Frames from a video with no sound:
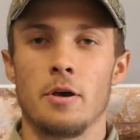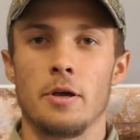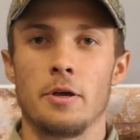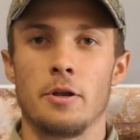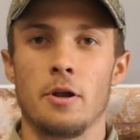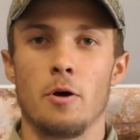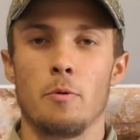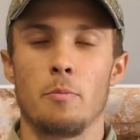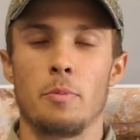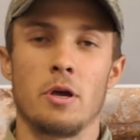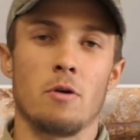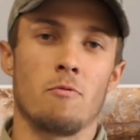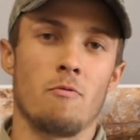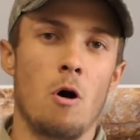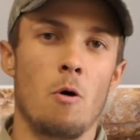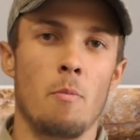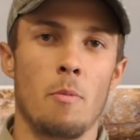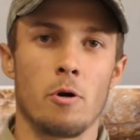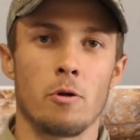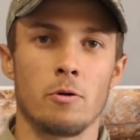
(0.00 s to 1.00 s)
you know, be a
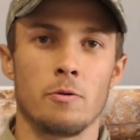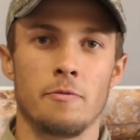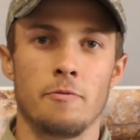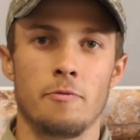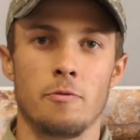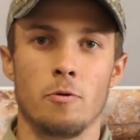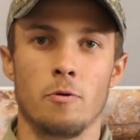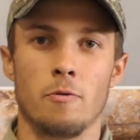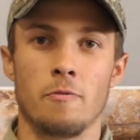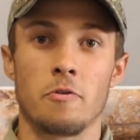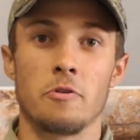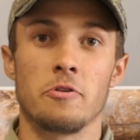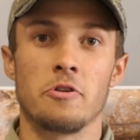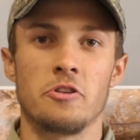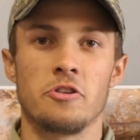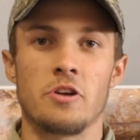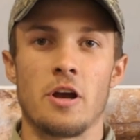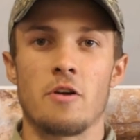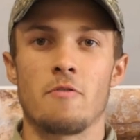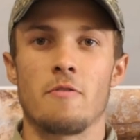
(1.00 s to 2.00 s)
role model for
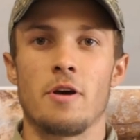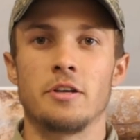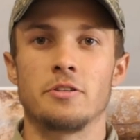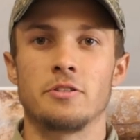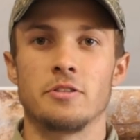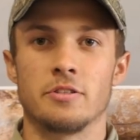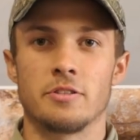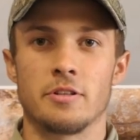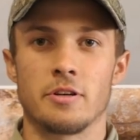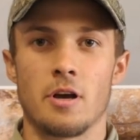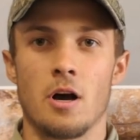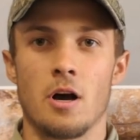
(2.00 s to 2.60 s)
future generations to